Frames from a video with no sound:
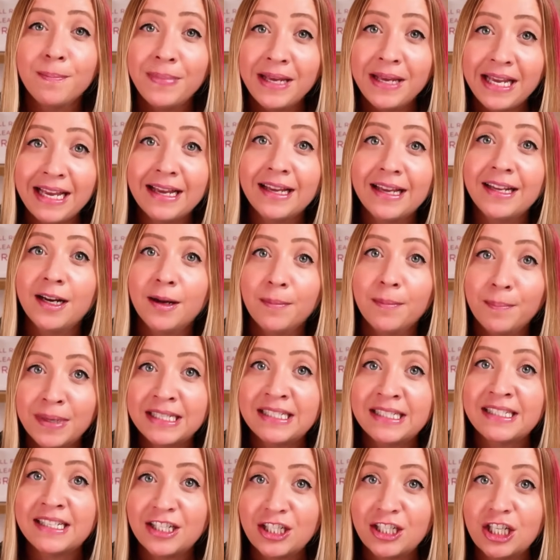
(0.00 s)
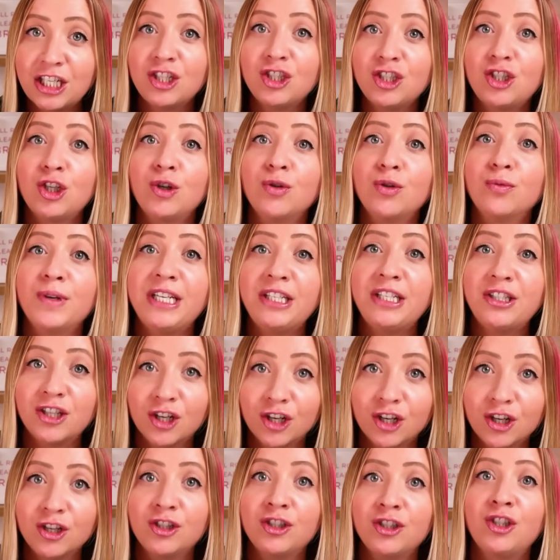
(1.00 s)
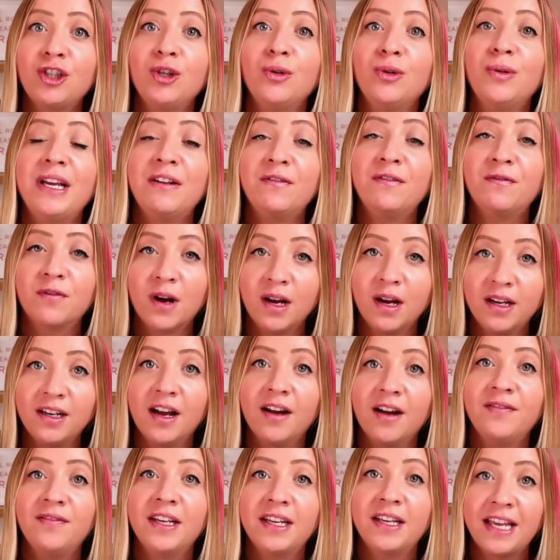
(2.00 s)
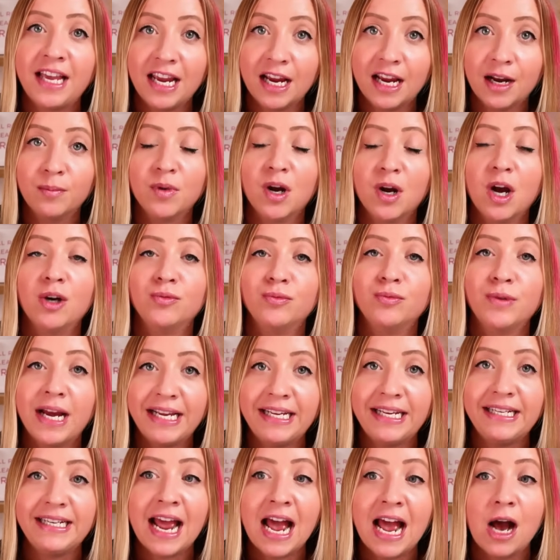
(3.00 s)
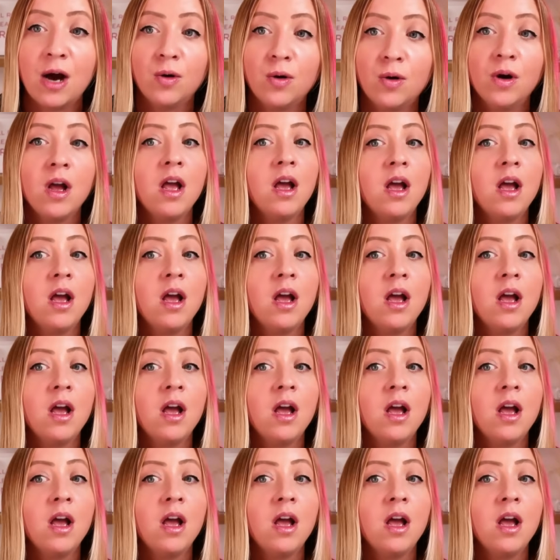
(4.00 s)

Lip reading: be in a position to return to in front of the camera right now.